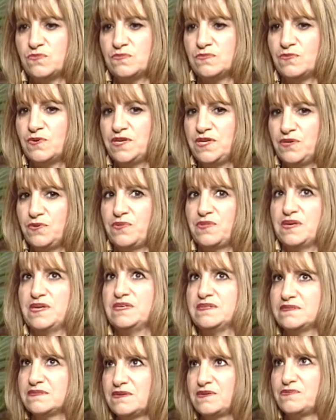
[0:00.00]
what do you think
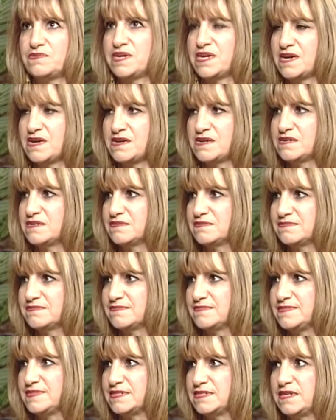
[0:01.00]
is going on?
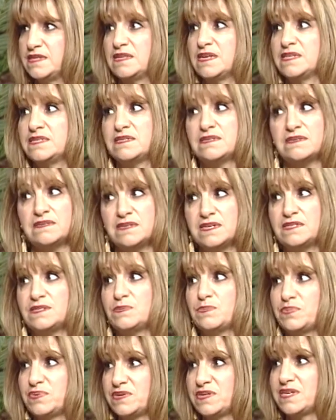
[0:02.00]
And that's a
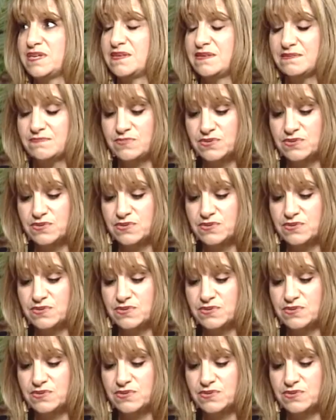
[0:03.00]
pretty